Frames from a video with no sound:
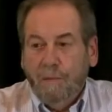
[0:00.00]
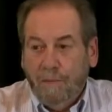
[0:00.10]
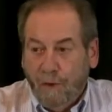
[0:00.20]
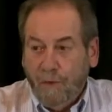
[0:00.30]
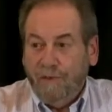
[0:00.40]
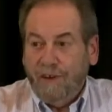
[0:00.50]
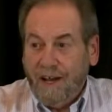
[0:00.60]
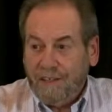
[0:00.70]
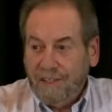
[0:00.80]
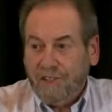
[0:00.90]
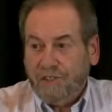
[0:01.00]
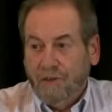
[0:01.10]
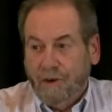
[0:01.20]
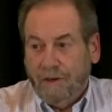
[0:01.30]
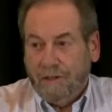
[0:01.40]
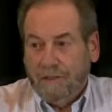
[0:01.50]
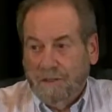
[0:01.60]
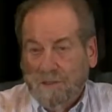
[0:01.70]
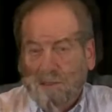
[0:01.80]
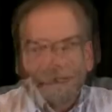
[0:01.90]
But we've got to start.
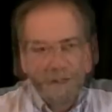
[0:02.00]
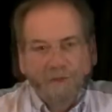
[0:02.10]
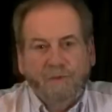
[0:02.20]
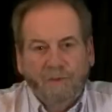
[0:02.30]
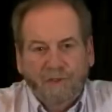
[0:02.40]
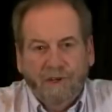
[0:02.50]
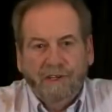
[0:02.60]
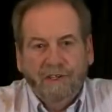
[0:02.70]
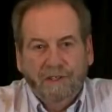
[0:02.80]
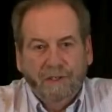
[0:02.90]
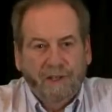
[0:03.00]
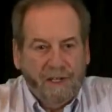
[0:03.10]
That's what we're trying to do.